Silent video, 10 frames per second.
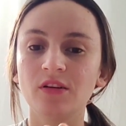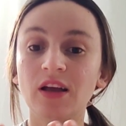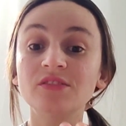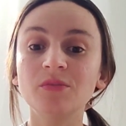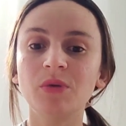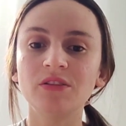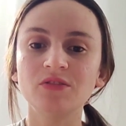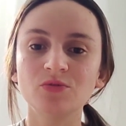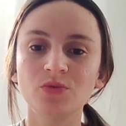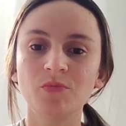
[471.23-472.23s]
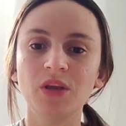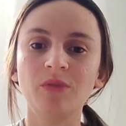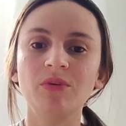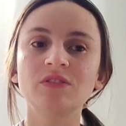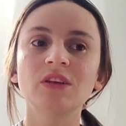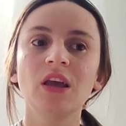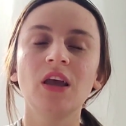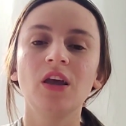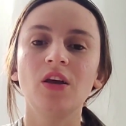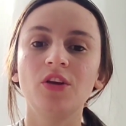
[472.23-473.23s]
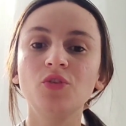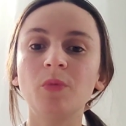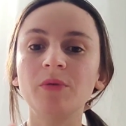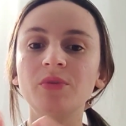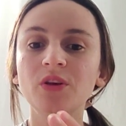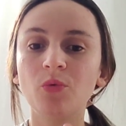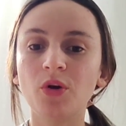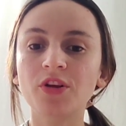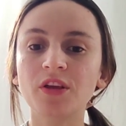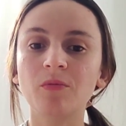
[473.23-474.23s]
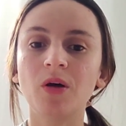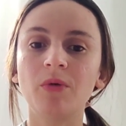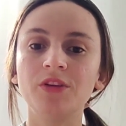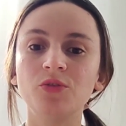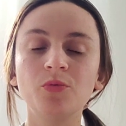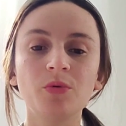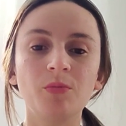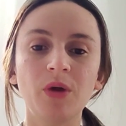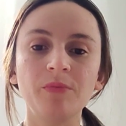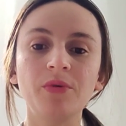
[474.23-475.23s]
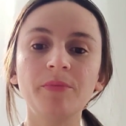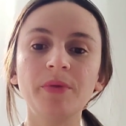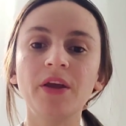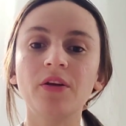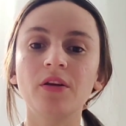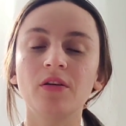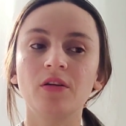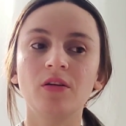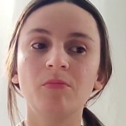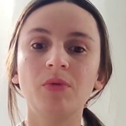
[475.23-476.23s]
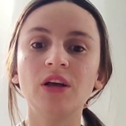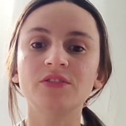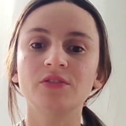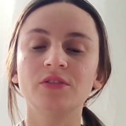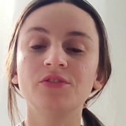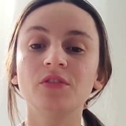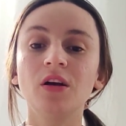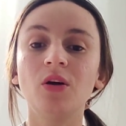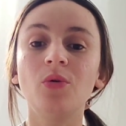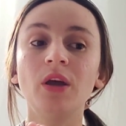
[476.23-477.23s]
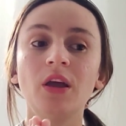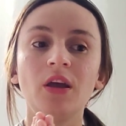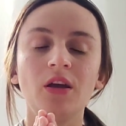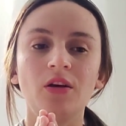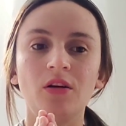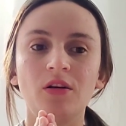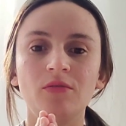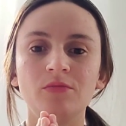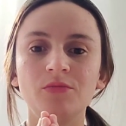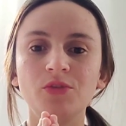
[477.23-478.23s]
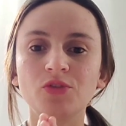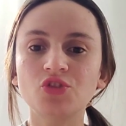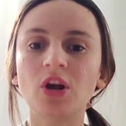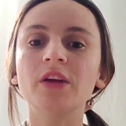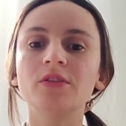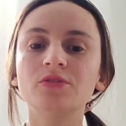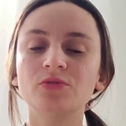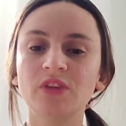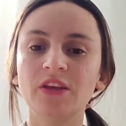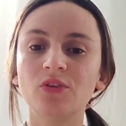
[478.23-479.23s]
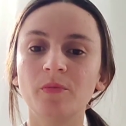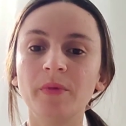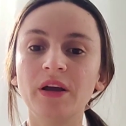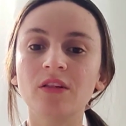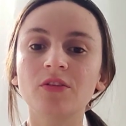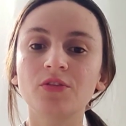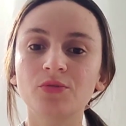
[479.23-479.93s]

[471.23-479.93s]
antibodies to the babies. You might be a working mom and you might prepare a bottle and allow your child to take your milk